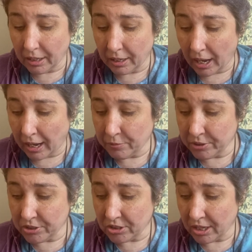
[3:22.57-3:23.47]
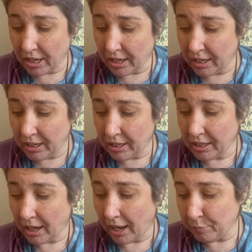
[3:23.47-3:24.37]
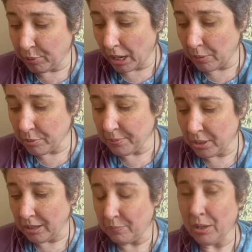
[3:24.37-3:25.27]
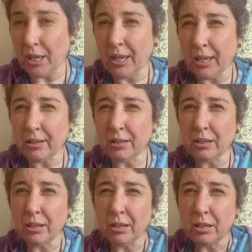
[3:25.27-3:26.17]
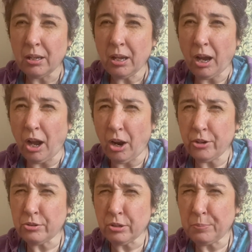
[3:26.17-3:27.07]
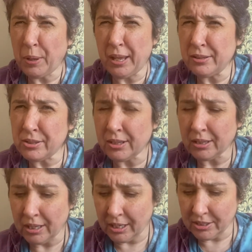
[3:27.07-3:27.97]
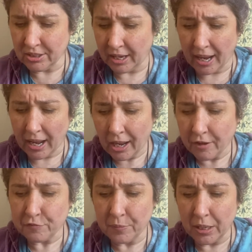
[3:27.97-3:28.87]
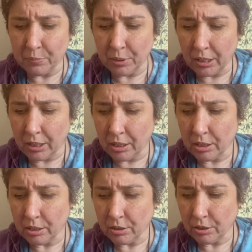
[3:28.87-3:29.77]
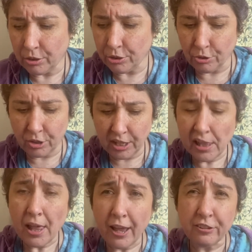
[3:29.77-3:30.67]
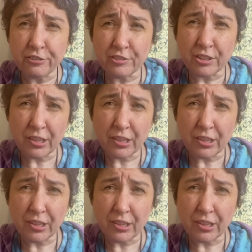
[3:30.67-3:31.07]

I would say I probably made 100 pens at least, and I have maybe 30 left.